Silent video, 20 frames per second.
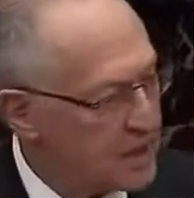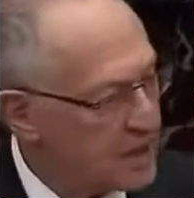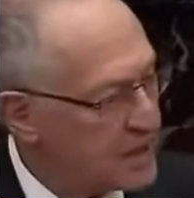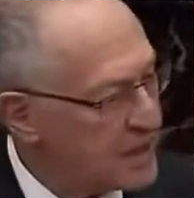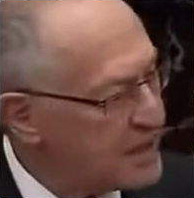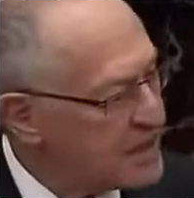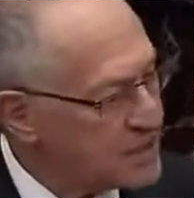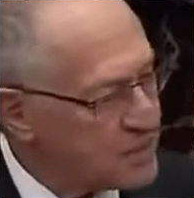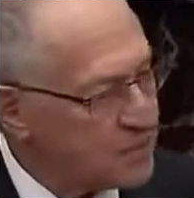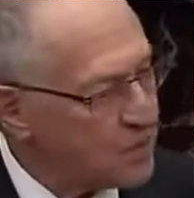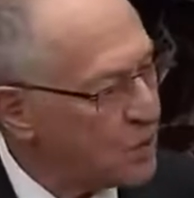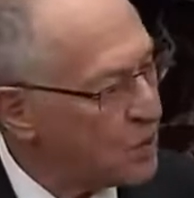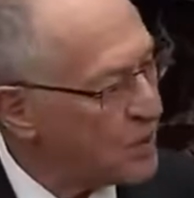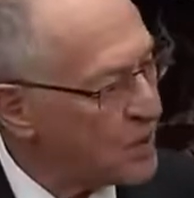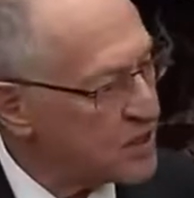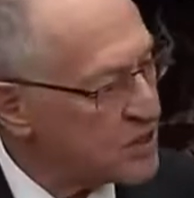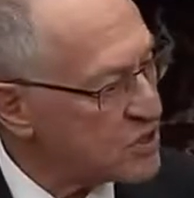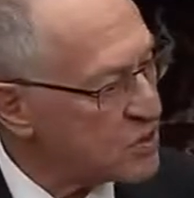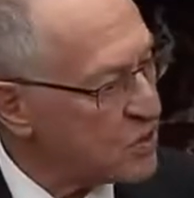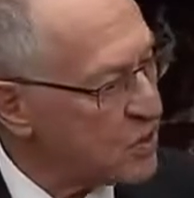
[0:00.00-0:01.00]
These
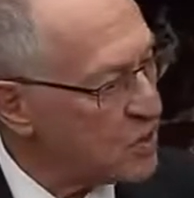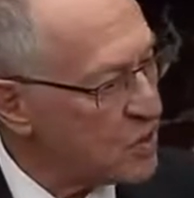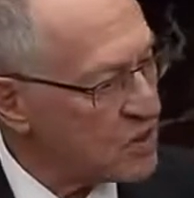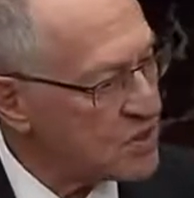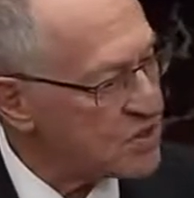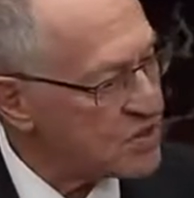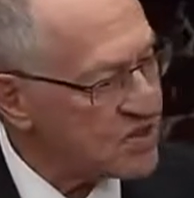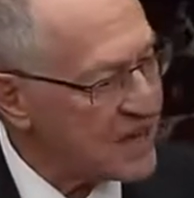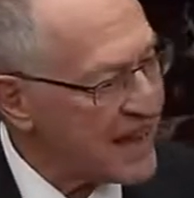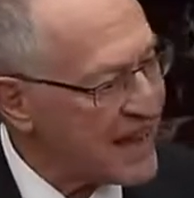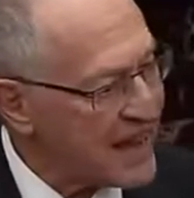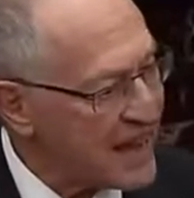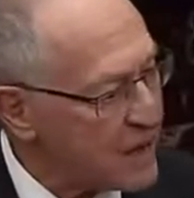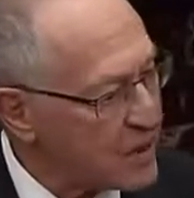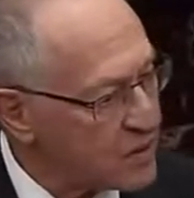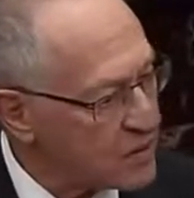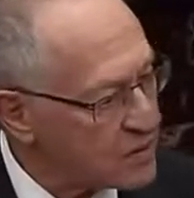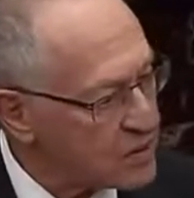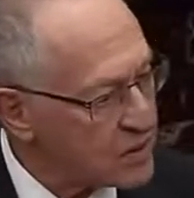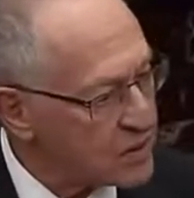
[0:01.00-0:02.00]
points all
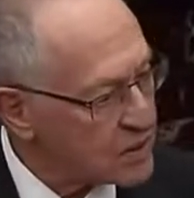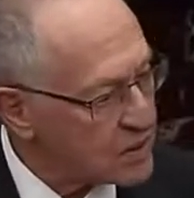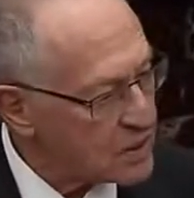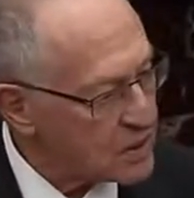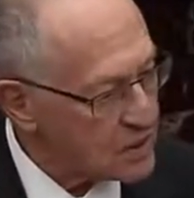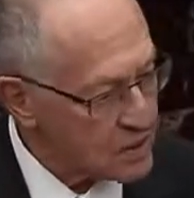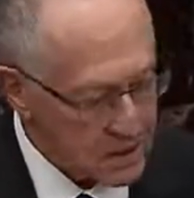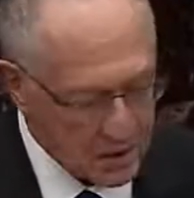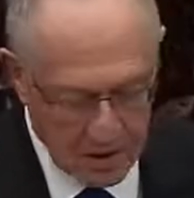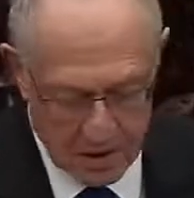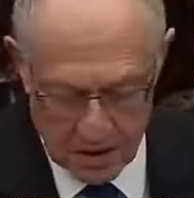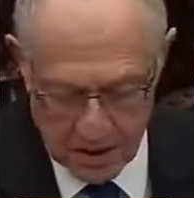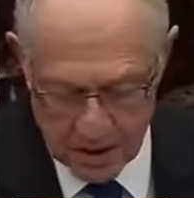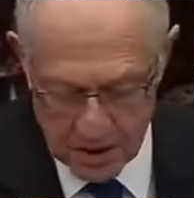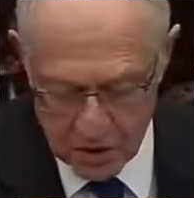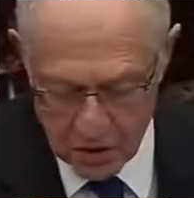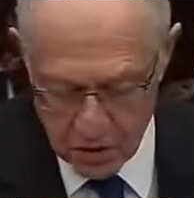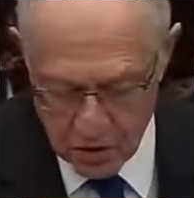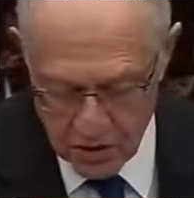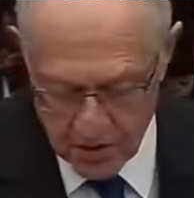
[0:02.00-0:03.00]
sound
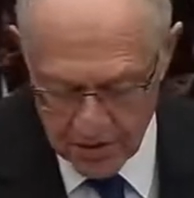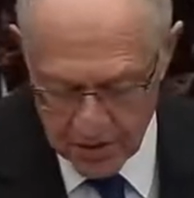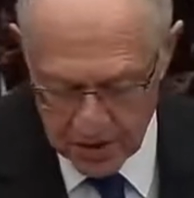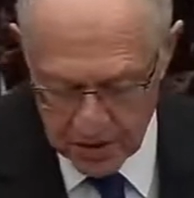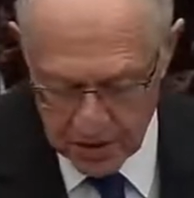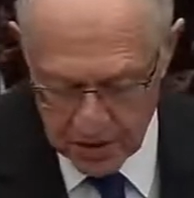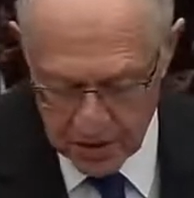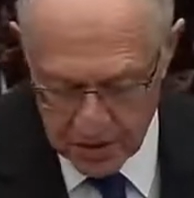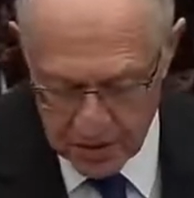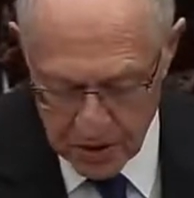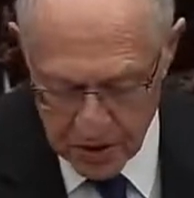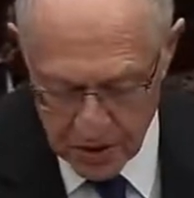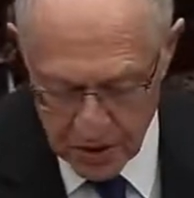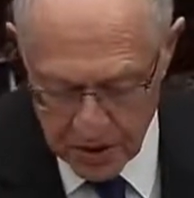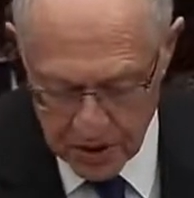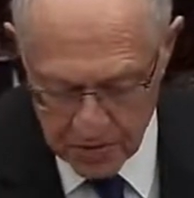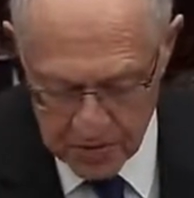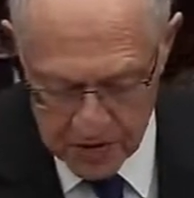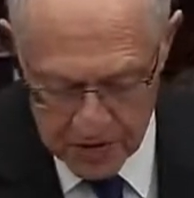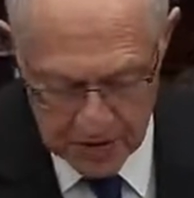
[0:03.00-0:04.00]
in criminal
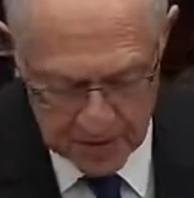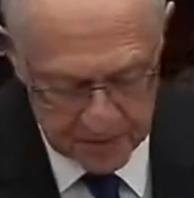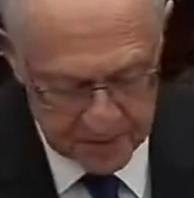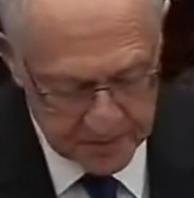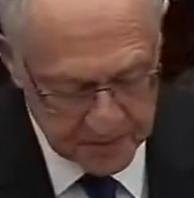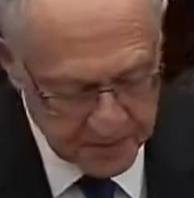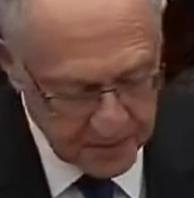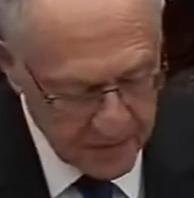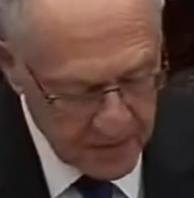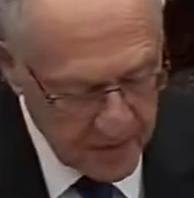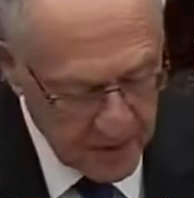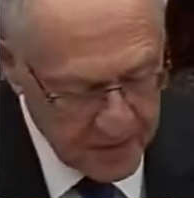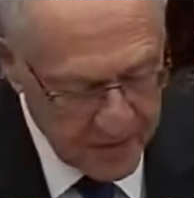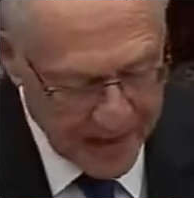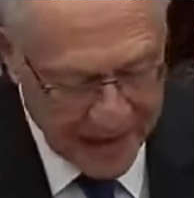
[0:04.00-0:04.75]
terms. But